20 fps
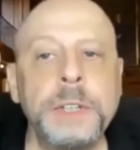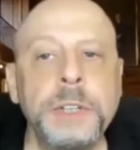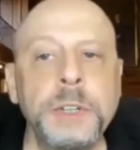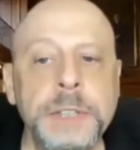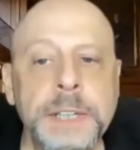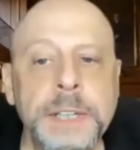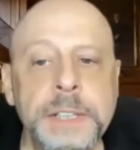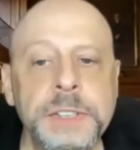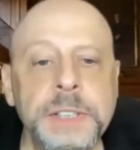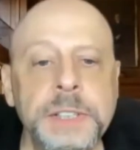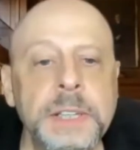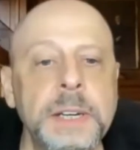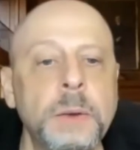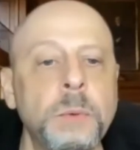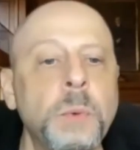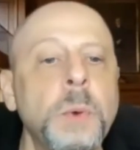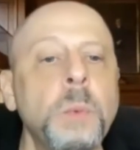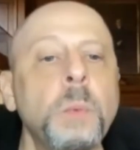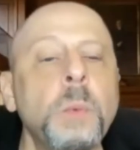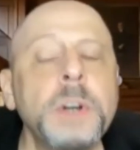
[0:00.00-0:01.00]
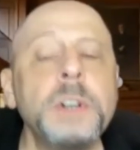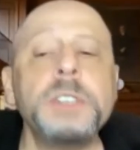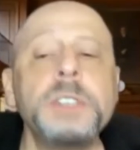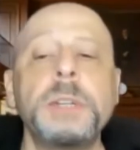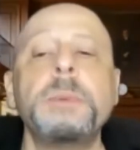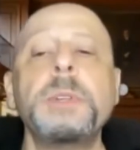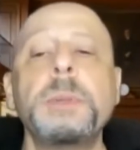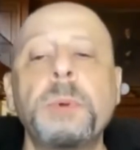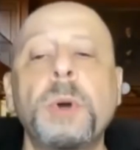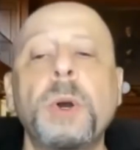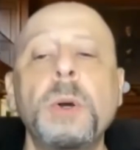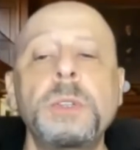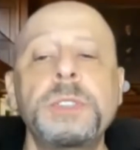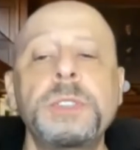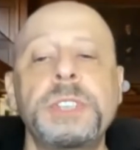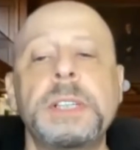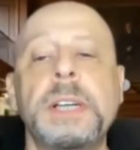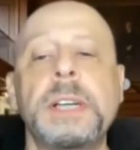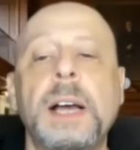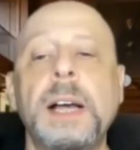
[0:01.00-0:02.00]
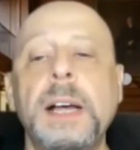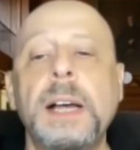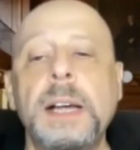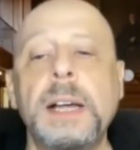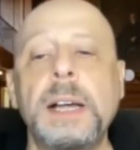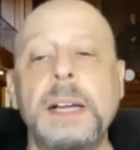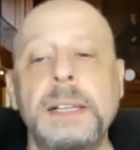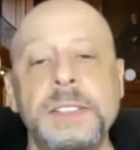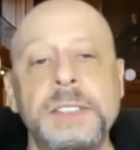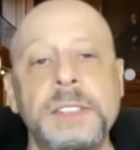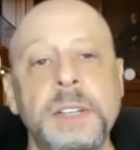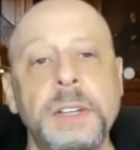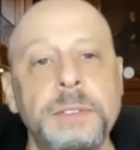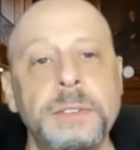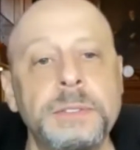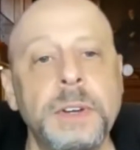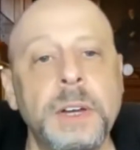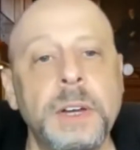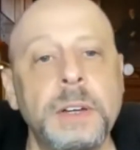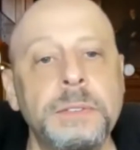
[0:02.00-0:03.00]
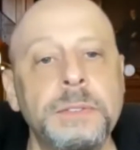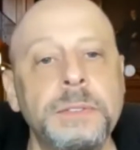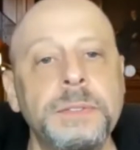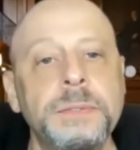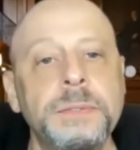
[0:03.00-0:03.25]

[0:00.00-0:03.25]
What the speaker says: you're teaching, and what are some of the pros and cons of